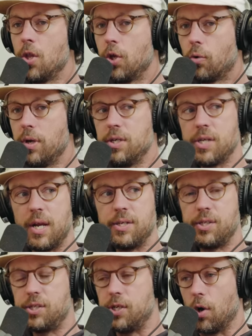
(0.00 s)
the greens at
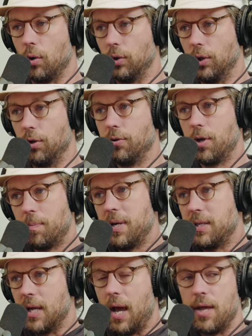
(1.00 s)
ACC are a little. They're
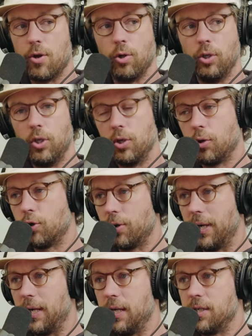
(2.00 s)
Pete Dye. They're a little
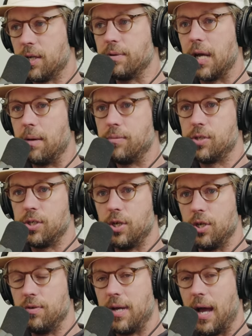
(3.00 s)
tricky. Sometimes you
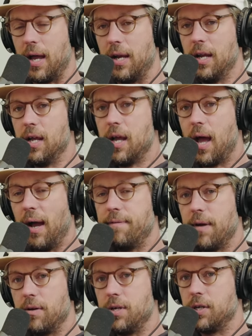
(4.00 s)
know you got. I
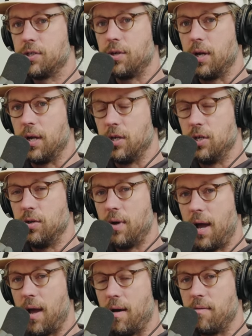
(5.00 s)
found yesterday you
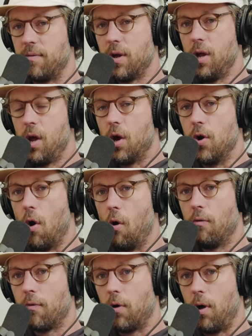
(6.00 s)
have an
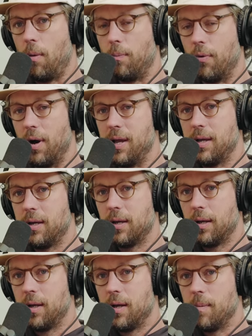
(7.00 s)
overall
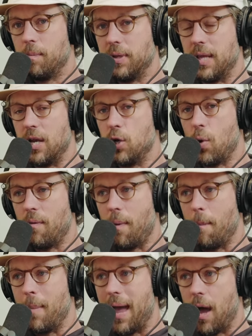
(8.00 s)
break, but then you have a
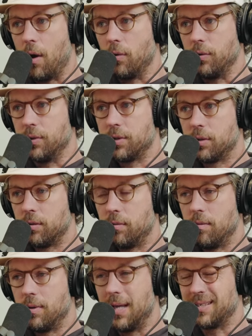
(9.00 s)
mound
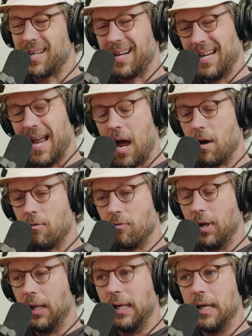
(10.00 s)
that's like not
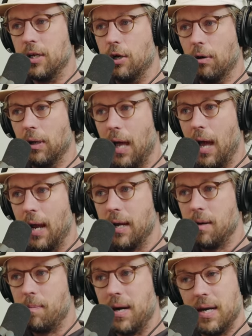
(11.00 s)
really in your
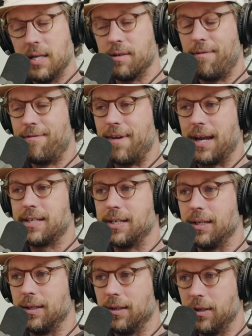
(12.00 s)
line, but it is
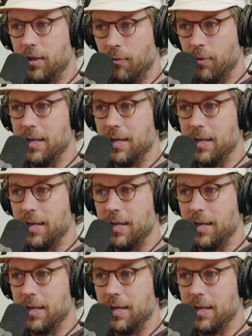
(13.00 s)
affecting the